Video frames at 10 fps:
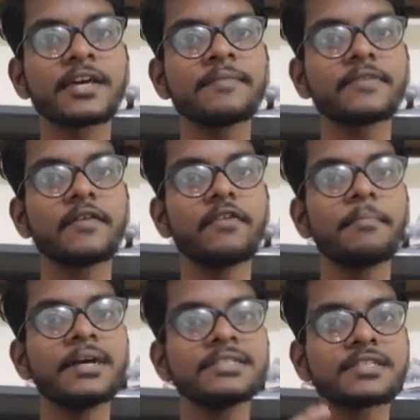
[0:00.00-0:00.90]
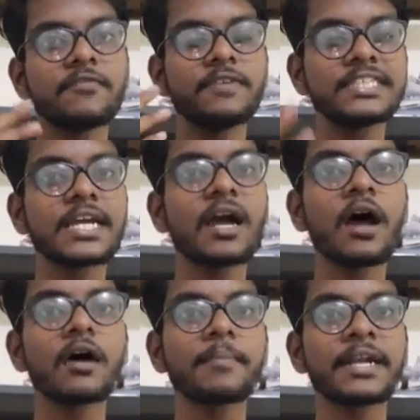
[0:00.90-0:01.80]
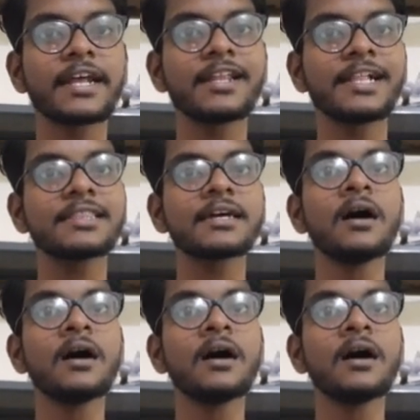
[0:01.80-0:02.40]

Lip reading: the women's physical or mental health,